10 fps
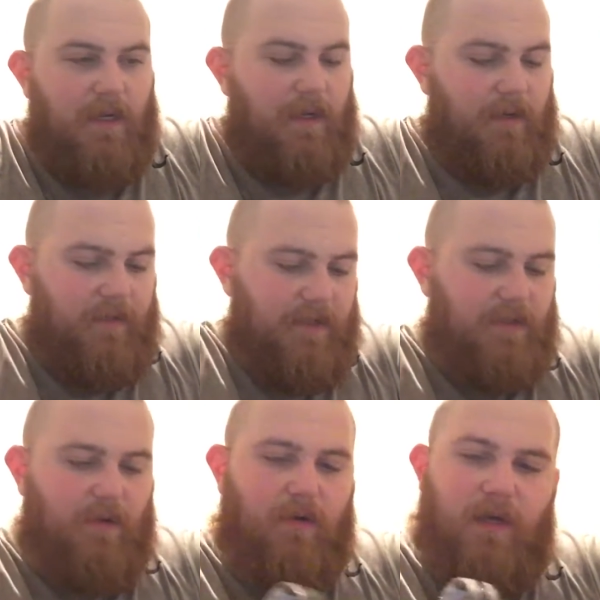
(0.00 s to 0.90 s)
um, it's
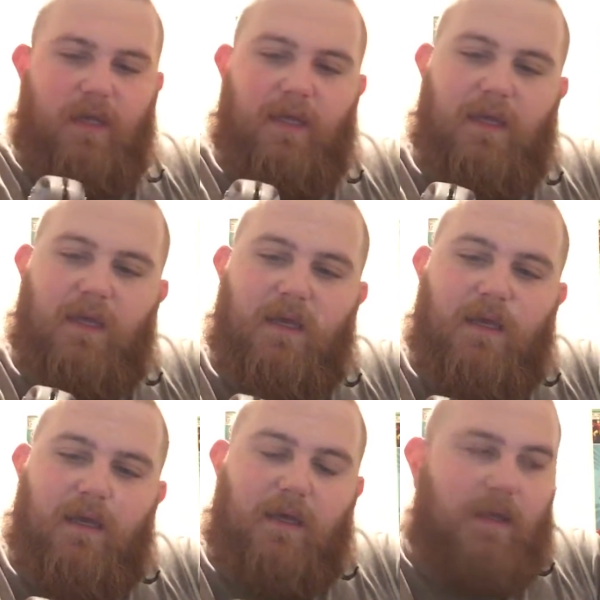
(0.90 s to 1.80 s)
already
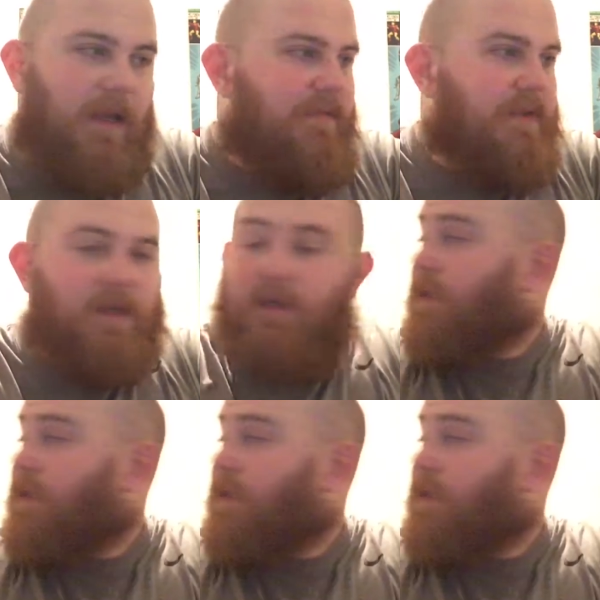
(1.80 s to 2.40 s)
11